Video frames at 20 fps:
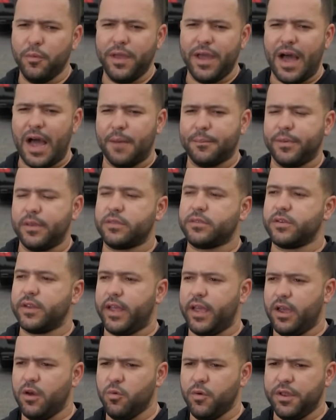be happy
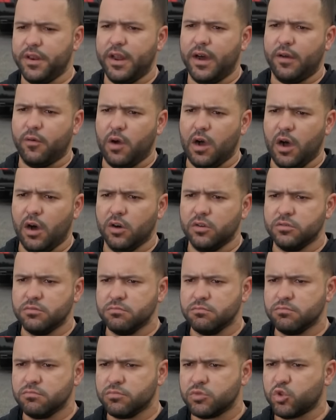today with
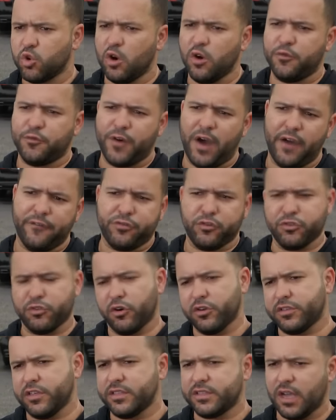around 12.5 to
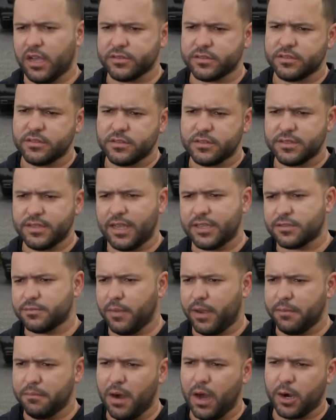13,000. That's
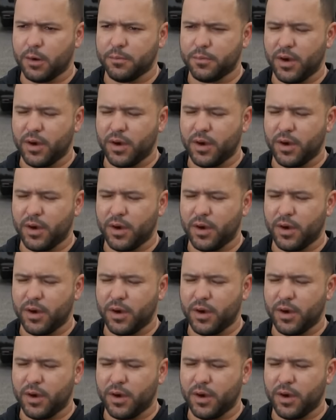my bottom